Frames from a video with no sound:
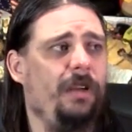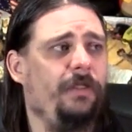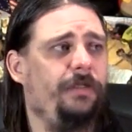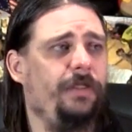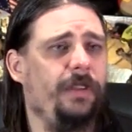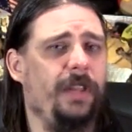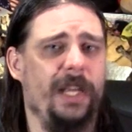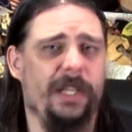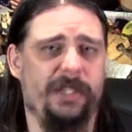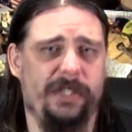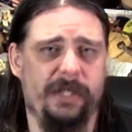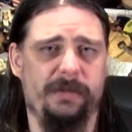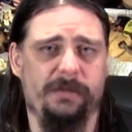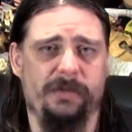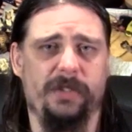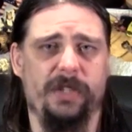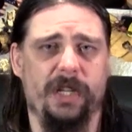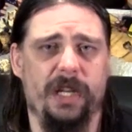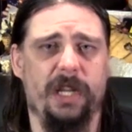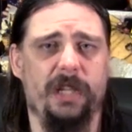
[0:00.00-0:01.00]
for their
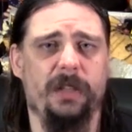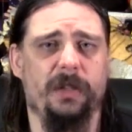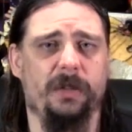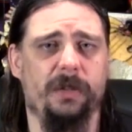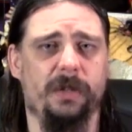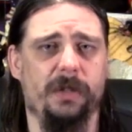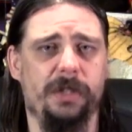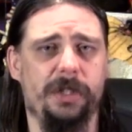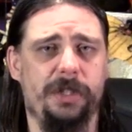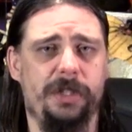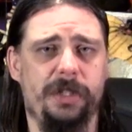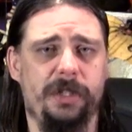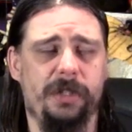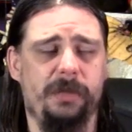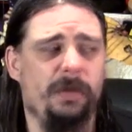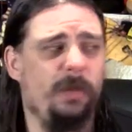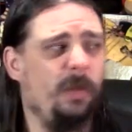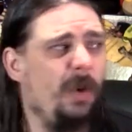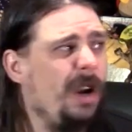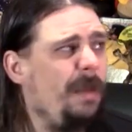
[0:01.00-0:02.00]
SimCity launch.
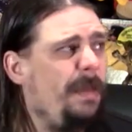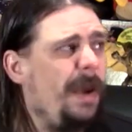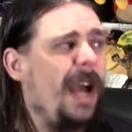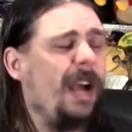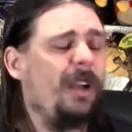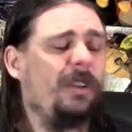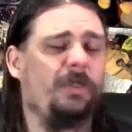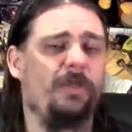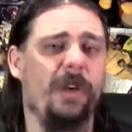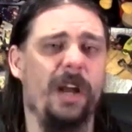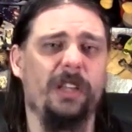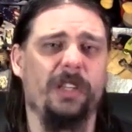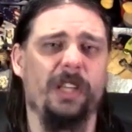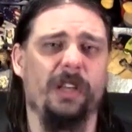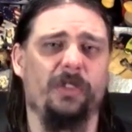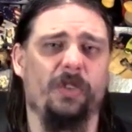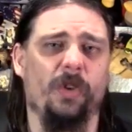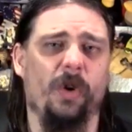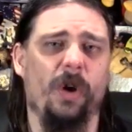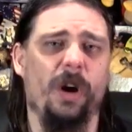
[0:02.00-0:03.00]
But what about Grand
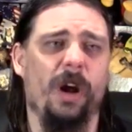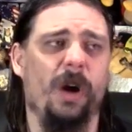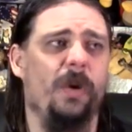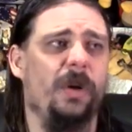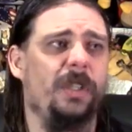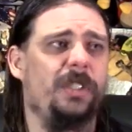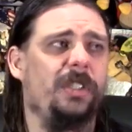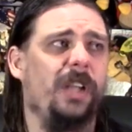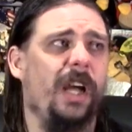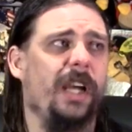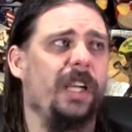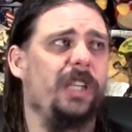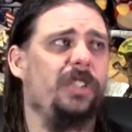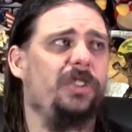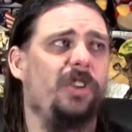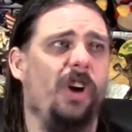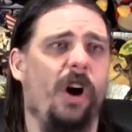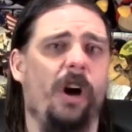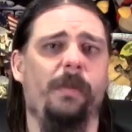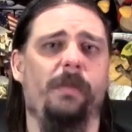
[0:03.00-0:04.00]
Theft Auto? It's like a
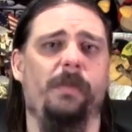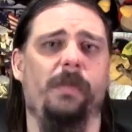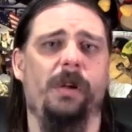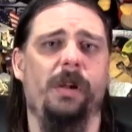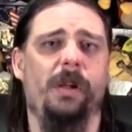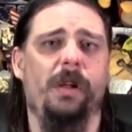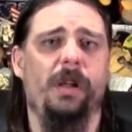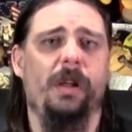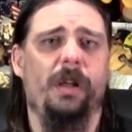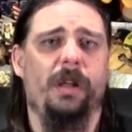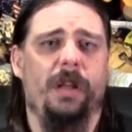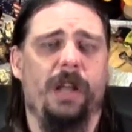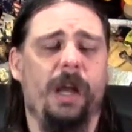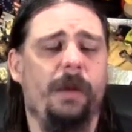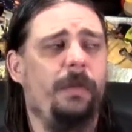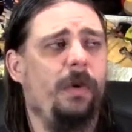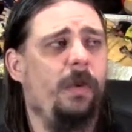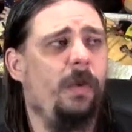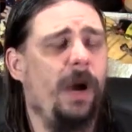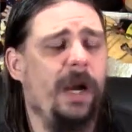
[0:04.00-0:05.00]
top
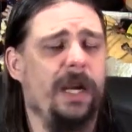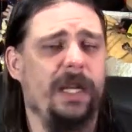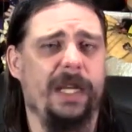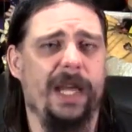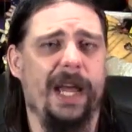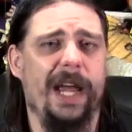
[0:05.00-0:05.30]
number one